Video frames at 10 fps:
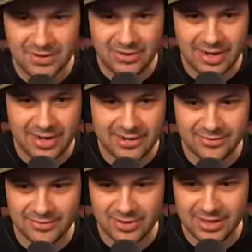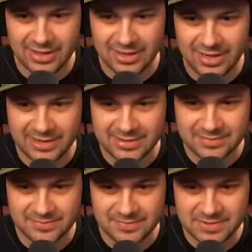Alright, we're gonna get
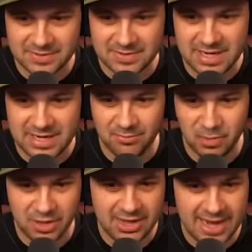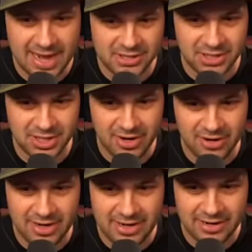some teleporting action
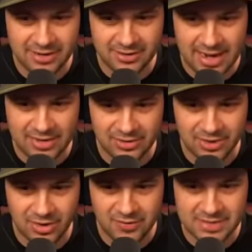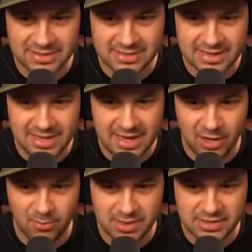going here. I don't know if this is gonna
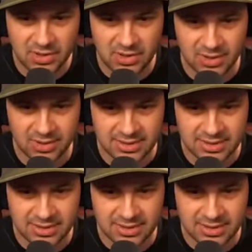help us or hurt